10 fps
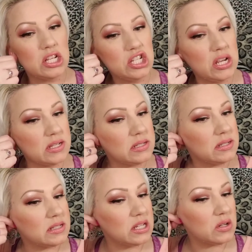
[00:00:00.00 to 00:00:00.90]
just
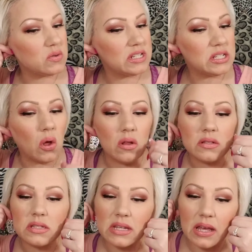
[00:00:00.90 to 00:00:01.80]
as good
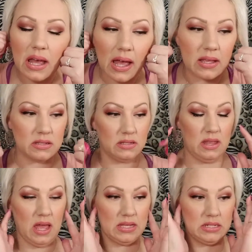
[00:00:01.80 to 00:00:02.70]
results as
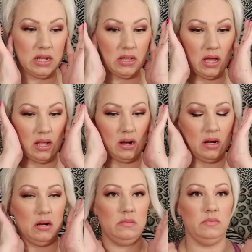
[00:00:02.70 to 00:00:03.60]
the Estee
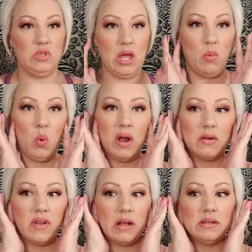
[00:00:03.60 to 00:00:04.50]
Lauder Double
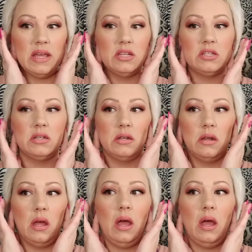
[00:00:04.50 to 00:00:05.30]
Wear Foundation,